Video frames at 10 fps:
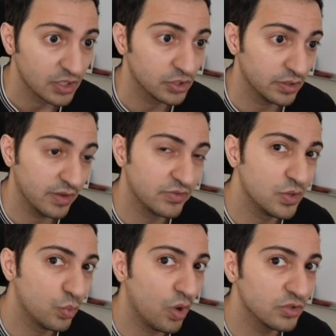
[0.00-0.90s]
So if
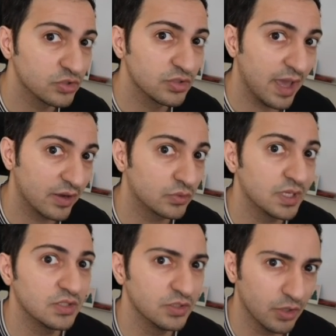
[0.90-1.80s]
you want that
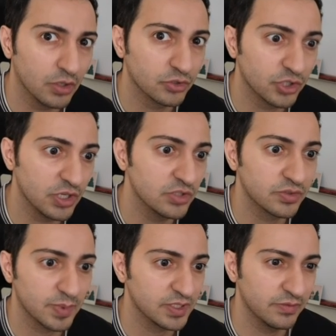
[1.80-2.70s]
array to not change,
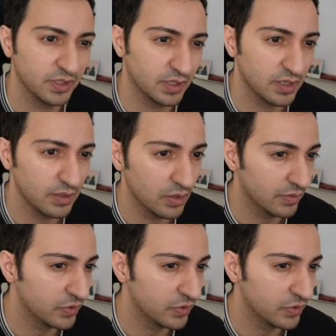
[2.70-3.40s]
specifically, you know,